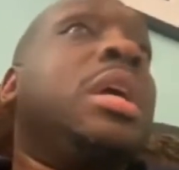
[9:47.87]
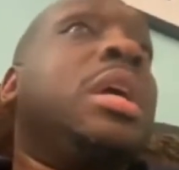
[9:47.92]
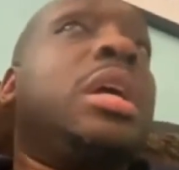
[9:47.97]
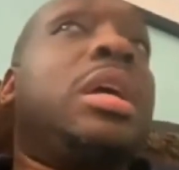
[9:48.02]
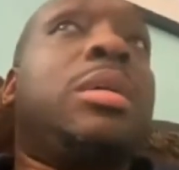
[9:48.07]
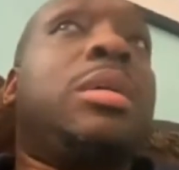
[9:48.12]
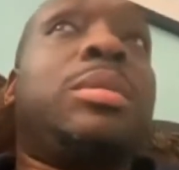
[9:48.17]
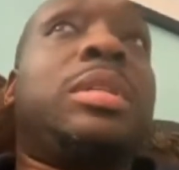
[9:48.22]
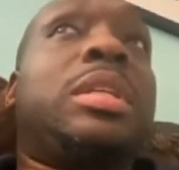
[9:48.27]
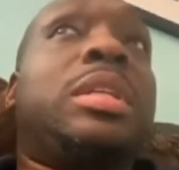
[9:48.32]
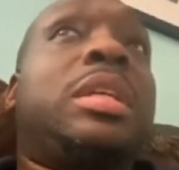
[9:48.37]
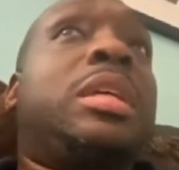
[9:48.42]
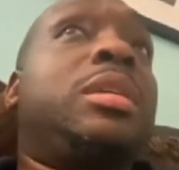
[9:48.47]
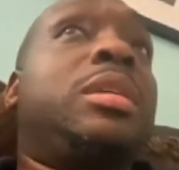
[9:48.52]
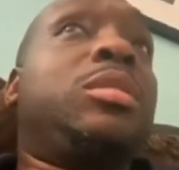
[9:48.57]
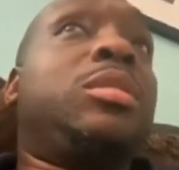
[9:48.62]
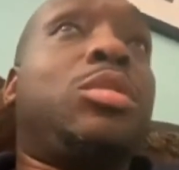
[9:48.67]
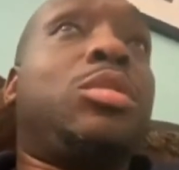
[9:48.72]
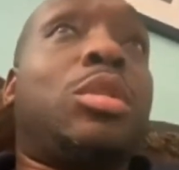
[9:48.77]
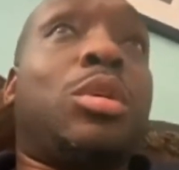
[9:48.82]
It was,
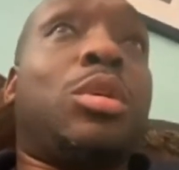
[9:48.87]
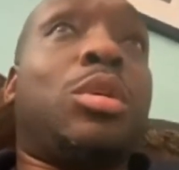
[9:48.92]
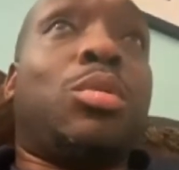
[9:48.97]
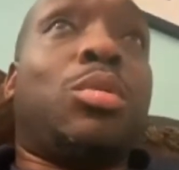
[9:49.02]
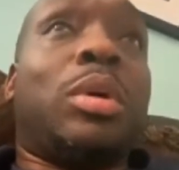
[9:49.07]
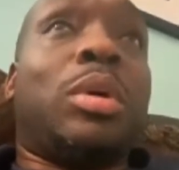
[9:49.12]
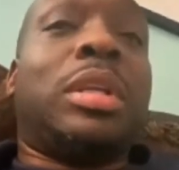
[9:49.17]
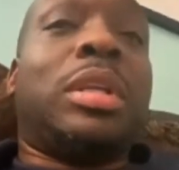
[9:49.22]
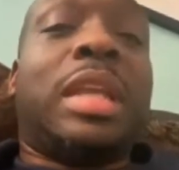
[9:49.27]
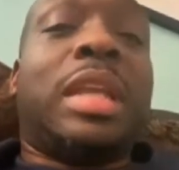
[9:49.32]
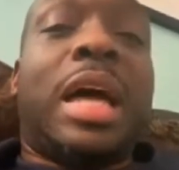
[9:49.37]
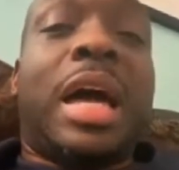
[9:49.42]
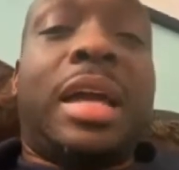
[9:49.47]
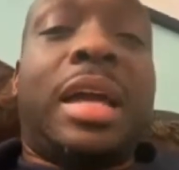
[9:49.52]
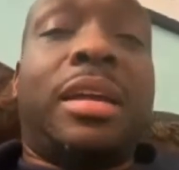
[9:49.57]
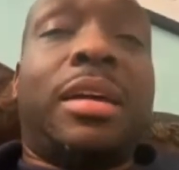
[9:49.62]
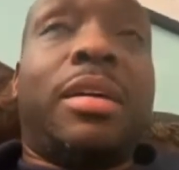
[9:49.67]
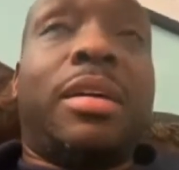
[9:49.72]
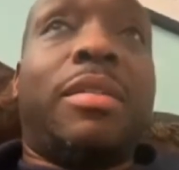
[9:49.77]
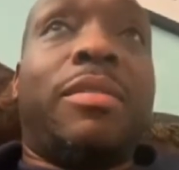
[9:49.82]
a lot
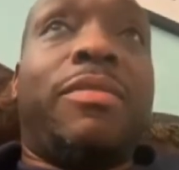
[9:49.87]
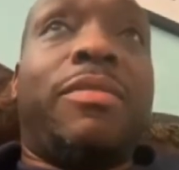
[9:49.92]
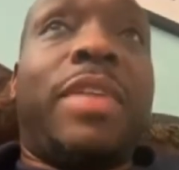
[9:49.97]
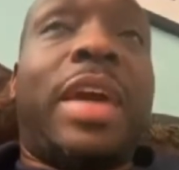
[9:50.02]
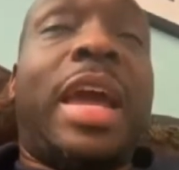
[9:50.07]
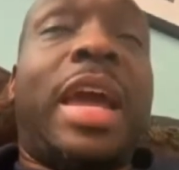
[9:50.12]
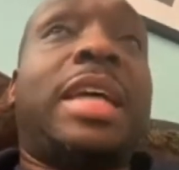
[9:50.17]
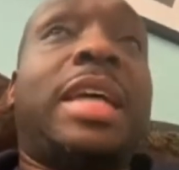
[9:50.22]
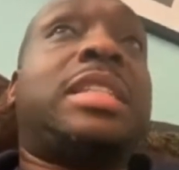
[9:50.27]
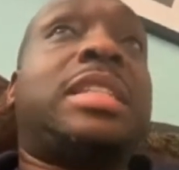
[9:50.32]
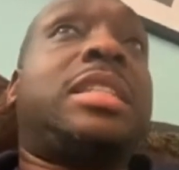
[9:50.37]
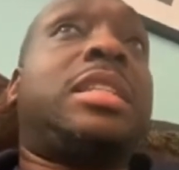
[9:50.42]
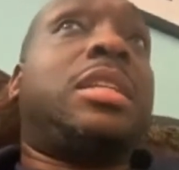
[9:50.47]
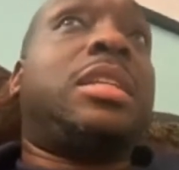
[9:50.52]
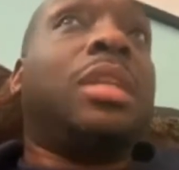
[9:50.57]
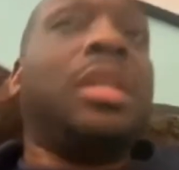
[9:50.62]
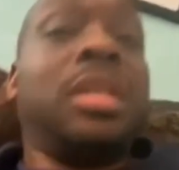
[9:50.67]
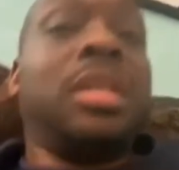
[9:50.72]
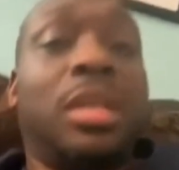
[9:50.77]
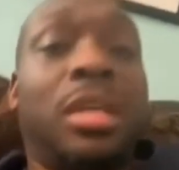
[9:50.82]
of fast
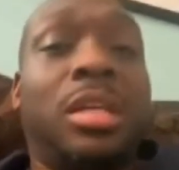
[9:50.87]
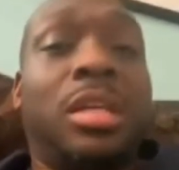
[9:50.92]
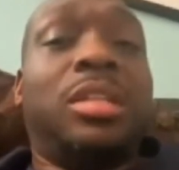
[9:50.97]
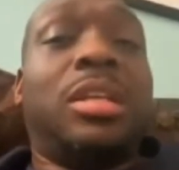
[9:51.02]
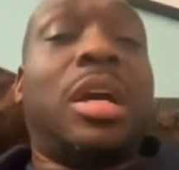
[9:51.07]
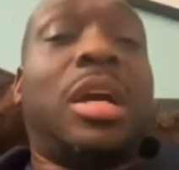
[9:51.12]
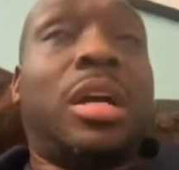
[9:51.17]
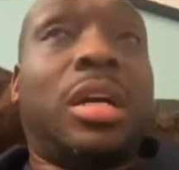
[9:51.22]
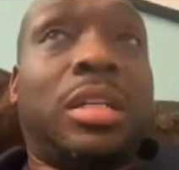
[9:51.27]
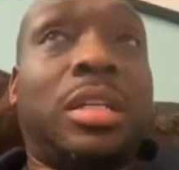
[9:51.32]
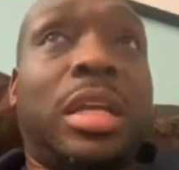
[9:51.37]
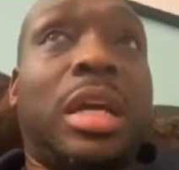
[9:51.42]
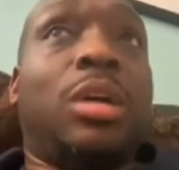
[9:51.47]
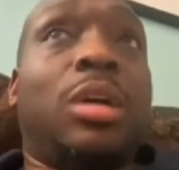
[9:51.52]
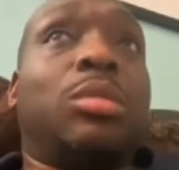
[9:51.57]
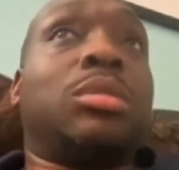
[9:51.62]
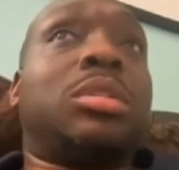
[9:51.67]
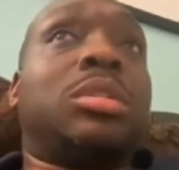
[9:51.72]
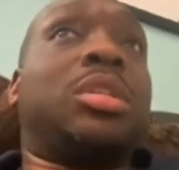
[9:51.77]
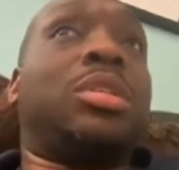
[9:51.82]
young
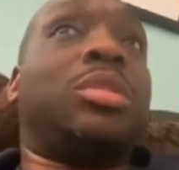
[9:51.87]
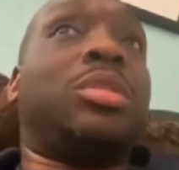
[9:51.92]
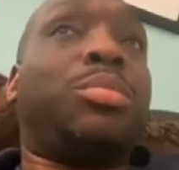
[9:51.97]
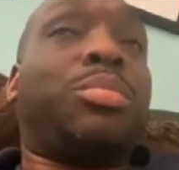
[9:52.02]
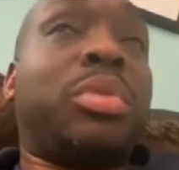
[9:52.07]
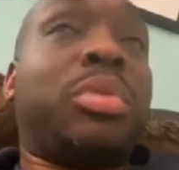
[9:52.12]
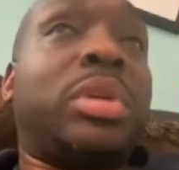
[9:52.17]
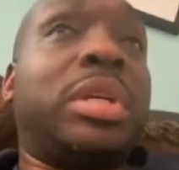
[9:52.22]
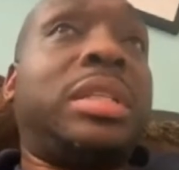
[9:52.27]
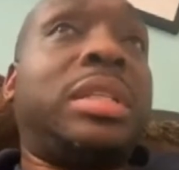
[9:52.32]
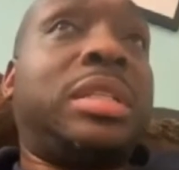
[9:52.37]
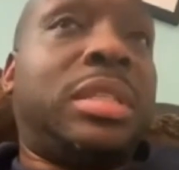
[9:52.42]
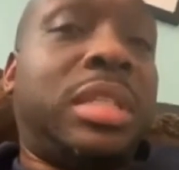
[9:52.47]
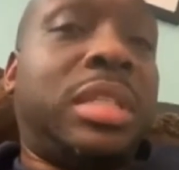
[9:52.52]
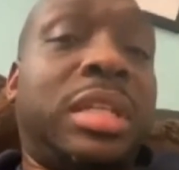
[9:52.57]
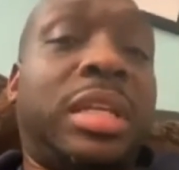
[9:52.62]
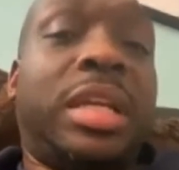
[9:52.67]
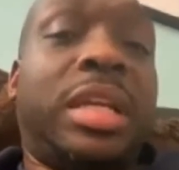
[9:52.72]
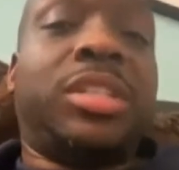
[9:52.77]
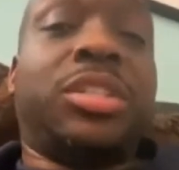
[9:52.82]
adults,
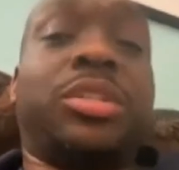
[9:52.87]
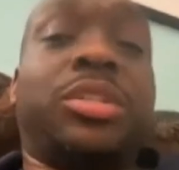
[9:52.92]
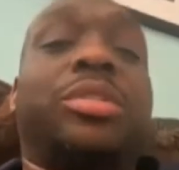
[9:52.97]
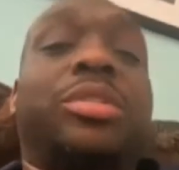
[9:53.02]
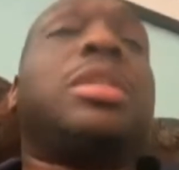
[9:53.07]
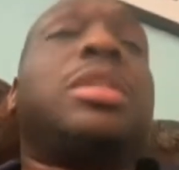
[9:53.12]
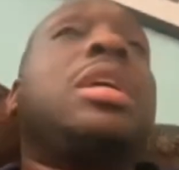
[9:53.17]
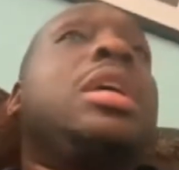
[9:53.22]
pre-teenagers,